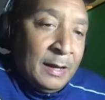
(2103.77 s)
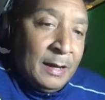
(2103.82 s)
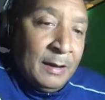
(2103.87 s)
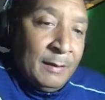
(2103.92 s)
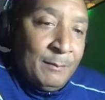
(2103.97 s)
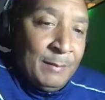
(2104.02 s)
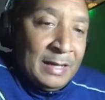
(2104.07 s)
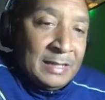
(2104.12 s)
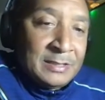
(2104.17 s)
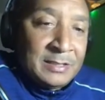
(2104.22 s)

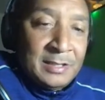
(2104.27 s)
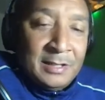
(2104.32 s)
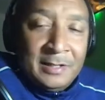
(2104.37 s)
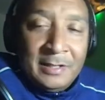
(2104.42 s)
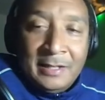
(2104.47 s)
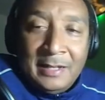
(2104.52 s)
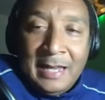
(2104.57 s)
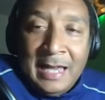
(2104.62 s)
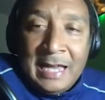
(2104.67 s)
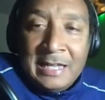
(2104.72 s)
my son
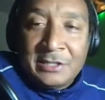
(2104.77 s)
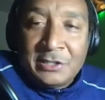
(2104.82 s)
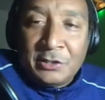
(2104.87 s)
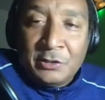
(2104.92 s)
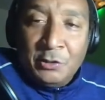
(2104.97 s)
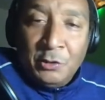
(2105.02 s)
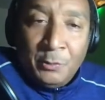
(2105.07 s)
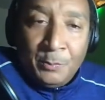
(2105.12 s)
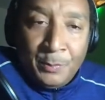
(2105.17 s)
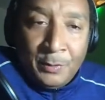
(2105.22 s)
Elijah
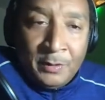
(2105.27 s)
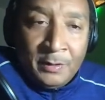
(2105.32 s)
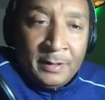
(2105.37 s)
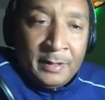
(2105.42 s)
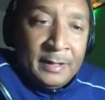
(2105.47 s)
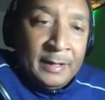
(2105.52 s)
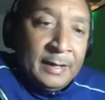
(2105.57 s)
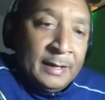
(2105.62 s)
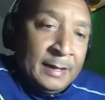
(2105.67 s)
Cooper.